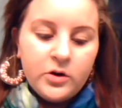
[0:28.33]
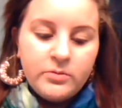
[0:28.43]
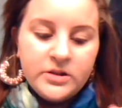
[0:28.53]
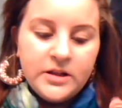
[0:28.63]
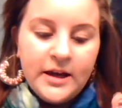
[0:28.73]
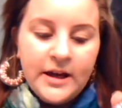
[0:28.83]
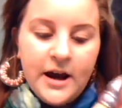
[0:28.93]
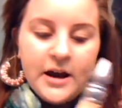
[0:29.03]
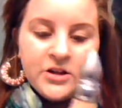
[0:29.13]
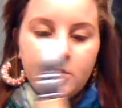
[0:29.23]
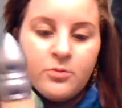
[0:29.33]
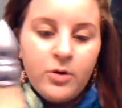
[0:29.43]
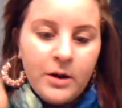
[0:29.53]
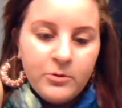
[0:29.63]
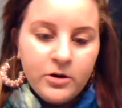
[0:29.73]
Urban Decay Eyeshadow
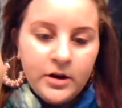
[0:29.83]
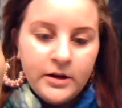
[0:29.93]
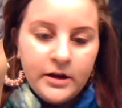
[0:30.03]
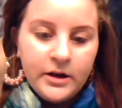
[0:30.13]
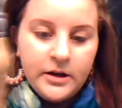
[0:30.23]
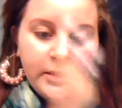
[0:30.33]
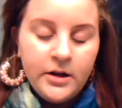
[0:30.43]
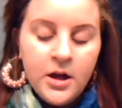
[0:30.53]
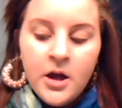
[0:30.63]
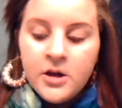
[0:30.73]
Primer in Eden,